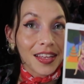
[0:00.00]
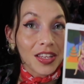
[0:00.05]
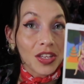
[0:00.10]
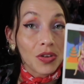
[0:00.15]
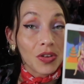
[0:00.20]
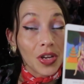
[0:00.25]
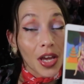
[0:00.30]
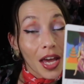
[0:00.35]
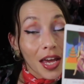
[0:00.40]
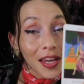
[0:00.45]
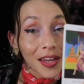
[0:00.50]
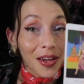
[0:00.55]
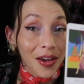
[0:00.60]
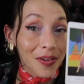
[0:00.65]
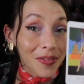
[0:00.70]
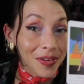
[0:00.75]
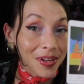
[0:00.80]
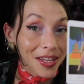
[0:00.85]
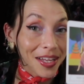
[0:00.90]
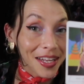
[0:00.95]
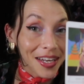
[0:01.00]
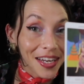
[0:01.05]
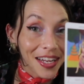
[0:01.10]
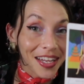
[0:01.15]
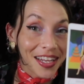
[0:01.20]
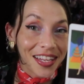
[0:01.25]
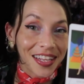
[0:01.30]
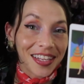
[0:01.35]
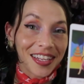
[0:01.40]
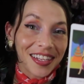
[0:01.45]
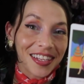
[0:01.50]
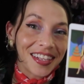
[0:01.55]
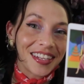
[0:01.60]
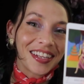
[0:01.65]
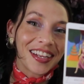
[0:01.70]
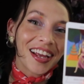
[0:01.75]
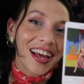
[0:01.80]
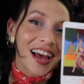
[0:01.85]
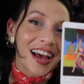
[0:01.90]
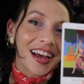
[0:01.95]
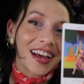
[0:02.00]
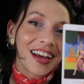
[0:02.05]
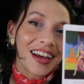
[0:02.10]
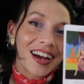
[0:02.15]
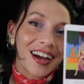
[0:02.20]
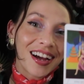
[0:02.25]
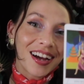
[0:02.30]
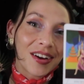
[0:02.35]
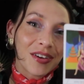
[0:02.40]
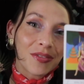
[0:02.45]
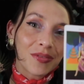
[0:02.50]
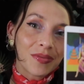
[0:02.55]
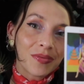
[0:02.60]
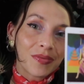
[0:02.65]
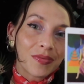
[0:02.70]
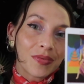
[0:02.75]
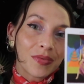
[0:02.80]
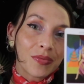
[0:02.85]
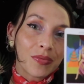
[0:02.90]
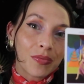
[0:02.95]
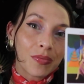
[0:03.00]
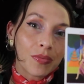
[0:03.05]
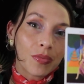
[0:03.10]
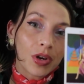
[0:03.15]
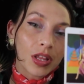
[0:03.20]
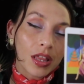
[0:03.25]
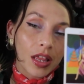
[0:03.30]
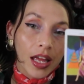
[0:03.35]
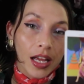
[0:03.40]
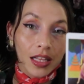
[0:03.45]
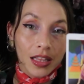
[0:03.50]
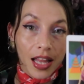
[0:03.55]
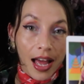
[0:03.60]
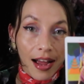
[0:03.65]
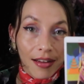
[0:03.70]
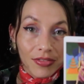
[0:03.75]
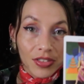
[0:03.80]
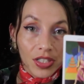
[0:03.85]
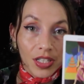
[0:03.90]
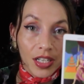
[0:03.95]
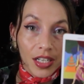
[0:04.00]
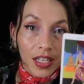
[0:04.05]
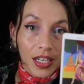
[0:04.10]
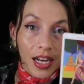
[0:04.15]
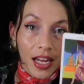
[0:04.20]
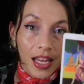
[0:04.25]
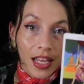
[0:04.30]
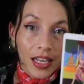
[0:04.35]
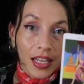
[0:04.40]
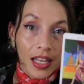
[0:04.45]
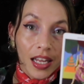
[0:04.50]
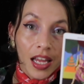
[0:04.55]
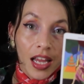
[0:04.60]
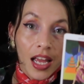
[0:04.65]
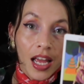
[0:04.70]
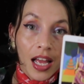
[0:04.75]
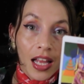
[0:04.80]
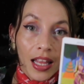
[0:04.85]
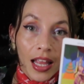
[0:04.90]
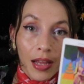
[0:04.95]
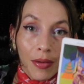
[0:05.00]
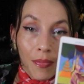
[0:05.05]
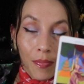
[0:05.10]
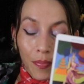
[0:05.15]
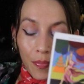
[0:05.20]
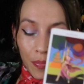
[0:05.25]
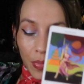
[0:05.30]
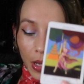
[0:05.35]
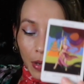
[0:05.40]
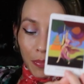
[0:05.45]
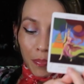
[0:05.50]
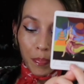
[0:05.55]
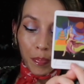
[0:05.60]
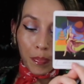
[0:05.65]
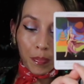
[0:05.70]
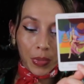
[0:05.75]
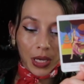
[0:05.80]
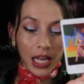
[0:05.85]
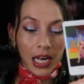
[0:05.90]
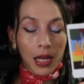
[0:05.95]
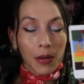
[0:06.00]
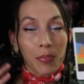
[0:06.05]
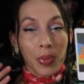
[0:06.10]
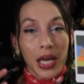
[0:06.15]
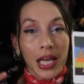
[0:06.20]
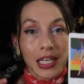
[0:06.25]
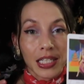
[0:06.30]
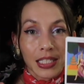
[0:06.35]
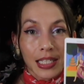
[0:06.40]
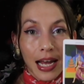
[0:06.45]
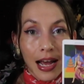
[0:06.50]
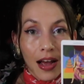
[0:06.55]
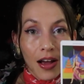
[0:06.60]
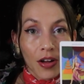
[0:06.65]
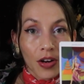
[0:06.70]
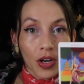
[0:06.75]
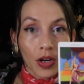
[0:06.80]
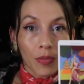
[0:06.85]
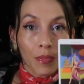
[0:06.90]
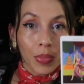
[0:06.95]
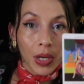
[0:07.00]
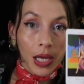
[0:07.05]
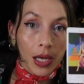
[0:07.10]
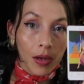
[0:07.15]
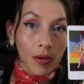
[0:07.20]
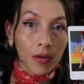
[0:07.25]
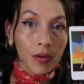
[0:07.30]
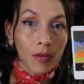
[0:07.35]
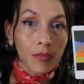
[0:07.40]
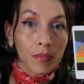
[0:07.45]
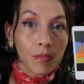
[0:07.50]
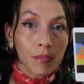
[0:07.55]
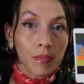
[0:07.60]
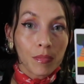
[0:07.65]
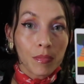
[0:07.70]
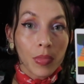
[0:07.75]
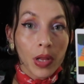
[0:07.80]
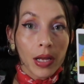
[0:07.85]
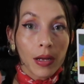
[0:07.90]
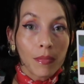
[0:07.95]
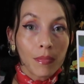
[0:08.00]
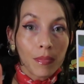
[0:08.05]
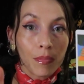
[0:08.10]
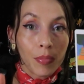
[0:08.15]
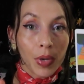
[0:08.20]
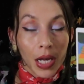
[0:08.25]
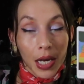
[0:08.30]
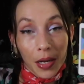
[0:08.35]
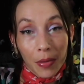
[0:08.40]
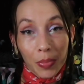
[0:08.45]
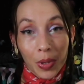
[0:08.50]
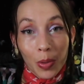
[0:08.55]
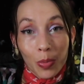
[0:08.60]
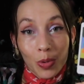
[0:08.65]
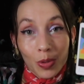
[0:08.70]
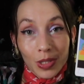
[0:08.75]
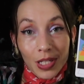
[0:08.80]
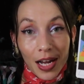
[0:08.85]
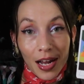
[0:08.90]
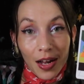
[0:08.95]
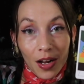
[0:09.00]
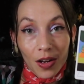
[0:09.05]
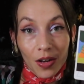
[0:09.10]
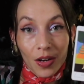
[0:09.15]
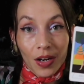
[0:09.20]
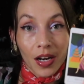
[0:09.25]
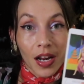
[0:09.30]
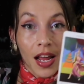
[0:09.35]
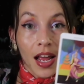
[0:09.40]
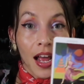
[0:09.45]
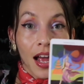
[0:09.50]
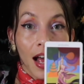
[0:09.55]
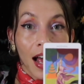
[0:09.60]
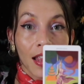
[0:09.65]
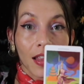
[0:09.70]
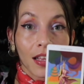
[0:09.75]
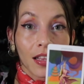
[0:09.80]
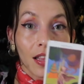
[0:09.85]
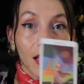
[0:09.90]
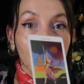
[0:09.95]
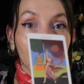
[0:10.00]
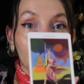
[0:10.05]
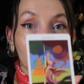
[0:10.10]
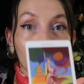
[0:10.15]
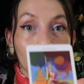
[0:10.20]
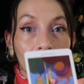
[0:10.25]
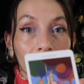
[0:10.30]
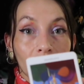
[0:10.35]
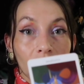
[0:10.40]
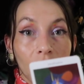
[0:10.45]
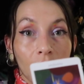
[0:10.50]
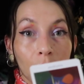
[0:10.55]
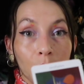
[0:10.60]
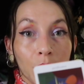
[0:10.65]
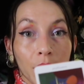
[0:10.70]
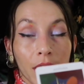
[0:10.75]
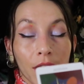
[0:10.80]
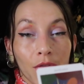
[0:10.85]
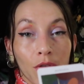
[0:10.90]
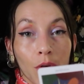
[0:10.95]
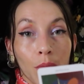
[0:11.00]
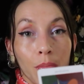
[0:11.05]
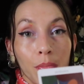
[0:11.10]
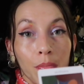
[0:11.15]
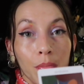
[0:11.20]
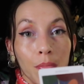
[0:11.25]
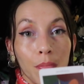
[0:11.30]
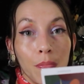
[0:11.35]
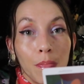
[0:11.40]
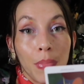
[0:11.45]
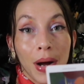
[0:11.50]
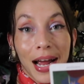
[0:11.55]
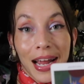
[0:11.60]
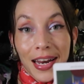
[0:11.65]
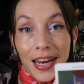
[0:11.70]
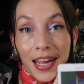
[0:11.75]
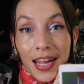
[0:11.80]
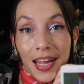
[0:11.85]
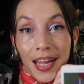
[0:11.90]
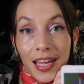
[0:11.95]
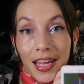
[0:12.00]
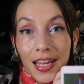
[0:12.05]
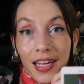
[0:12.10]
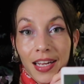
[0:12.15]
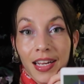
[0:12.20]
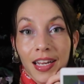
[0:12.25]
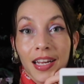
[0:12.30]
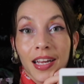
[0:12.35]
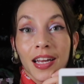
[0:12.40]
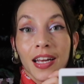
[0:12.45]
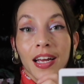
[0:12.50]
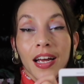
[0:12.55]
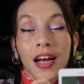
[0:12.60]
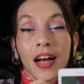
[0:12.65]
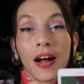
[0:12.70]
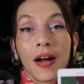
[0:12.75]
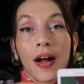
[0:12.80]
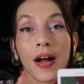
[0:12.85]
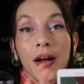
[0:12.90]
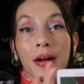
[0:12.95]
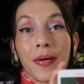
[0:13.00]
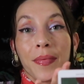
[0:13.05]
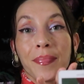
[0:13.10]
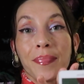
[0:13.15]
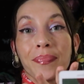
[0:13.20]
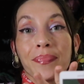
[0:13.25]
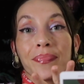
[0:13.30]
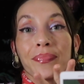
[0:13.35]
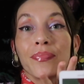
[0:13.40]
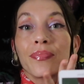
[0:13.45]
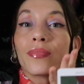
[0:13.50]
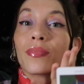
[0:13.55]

you get going uh, with, like, laughter and, like, like getting pinned down or being, like, pinning people down. I think that there's a lot of playful biting, um,